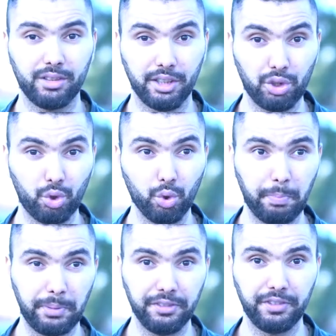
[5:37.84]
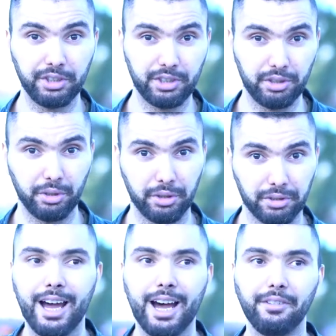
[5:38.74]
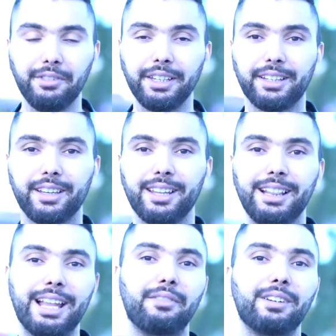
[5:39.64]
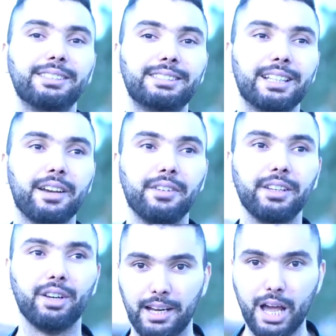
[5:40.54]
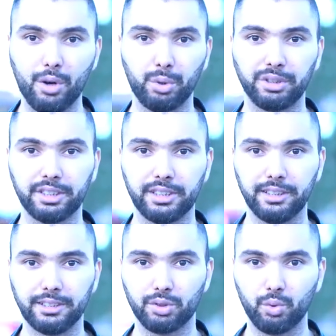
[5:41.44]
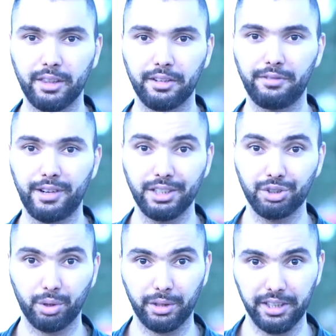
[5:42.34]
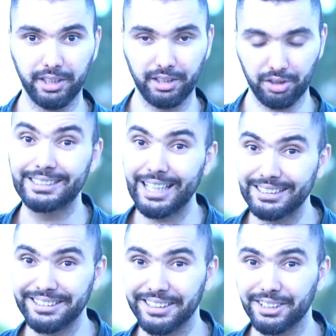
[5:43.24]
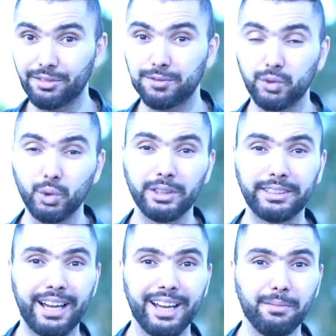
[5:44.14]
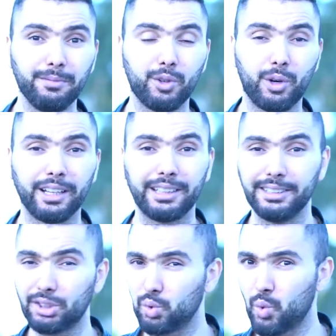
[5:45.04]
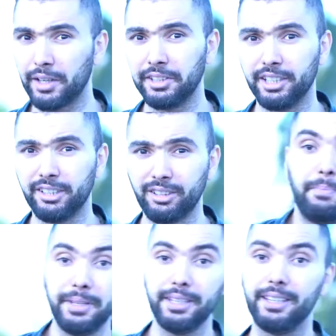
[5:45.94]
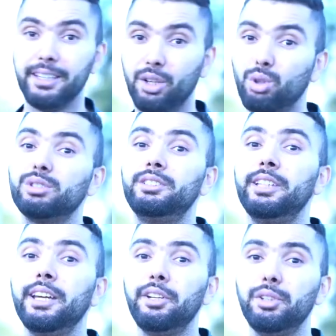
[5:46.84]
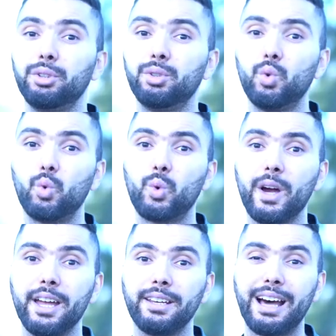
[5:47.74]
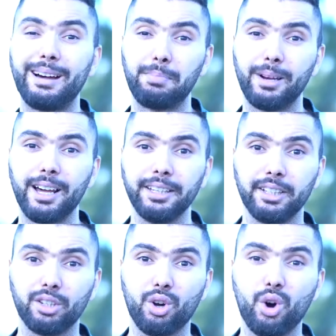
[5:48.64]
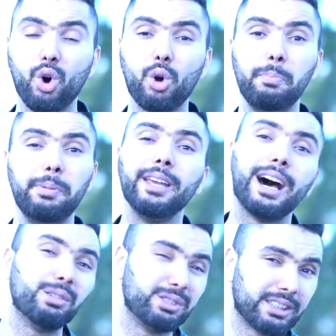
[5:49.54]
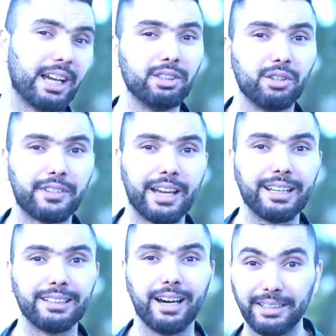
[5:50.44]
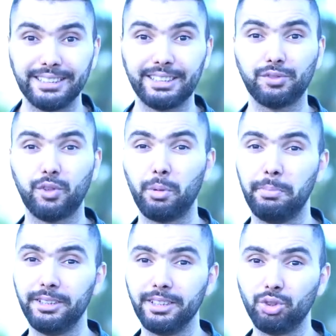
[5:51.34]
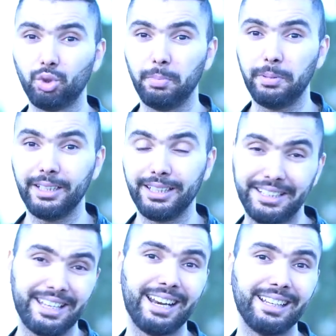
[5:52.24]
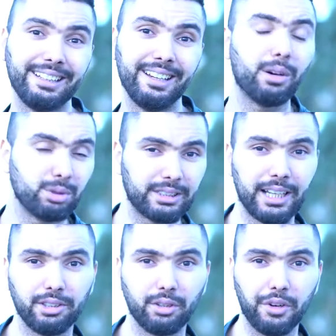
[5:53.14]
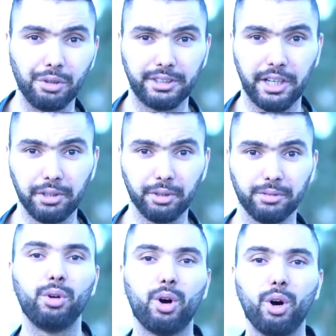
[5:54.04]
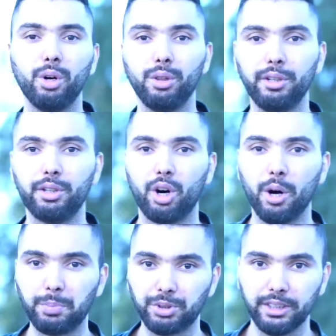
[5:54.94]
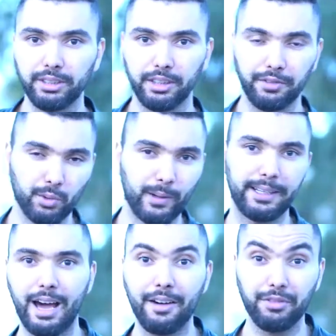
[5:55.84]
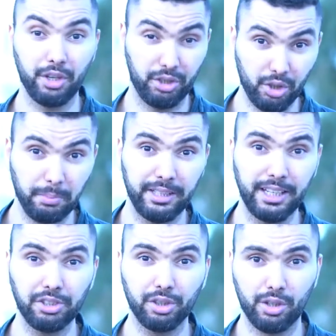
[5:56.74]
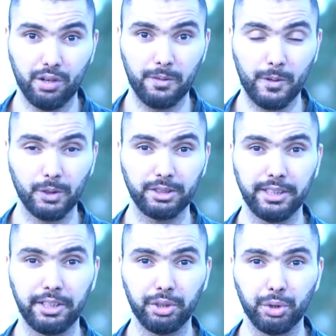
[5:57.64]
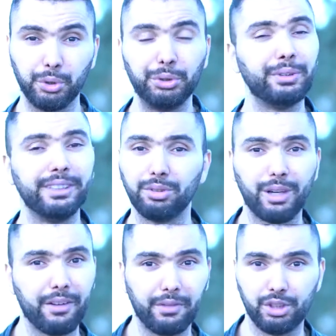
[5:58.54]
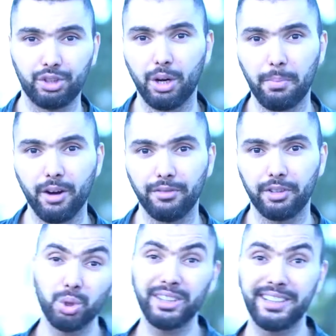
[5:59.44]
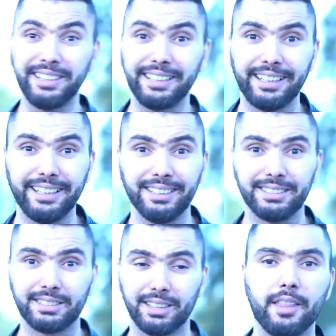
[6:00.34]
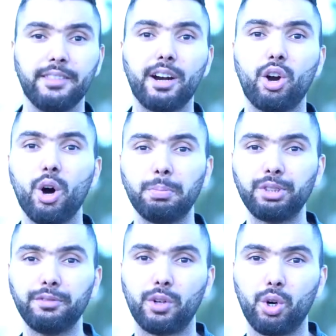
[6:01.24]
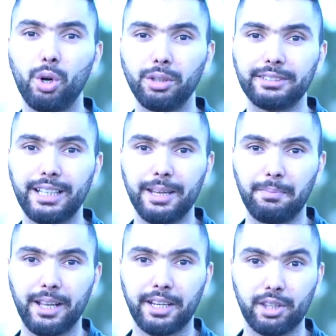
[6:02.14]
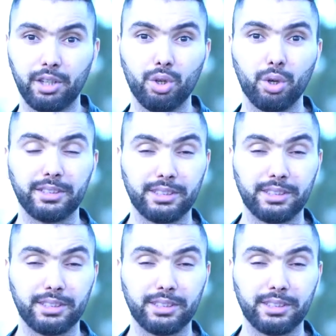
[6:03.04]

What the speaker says: the 2 previous years, having a level 7 language skills, whether French or English. Study it full-time for at least 1 year. Be in Ontario when applying or be outside of Canada. But it's forbidden to be in Canada outside of Ontario. The other option, if you want to have the nomination of Ontario, you need to have a job offer. Good thing is there are options for all type, like the NOC